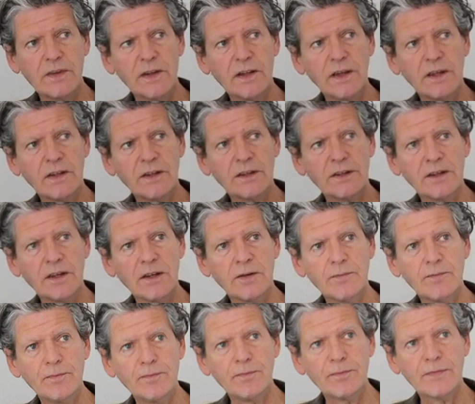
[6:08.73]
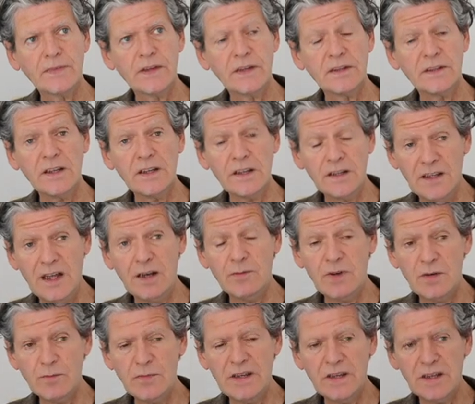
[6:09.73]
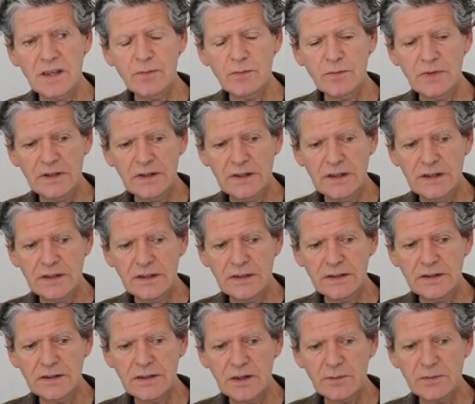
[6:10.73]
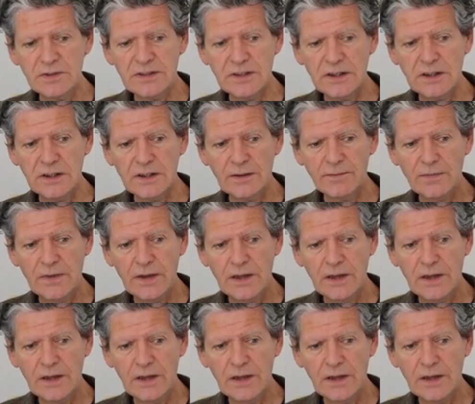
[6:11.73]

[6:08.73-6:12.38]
And Dalai Lama, met him in Dharamsala,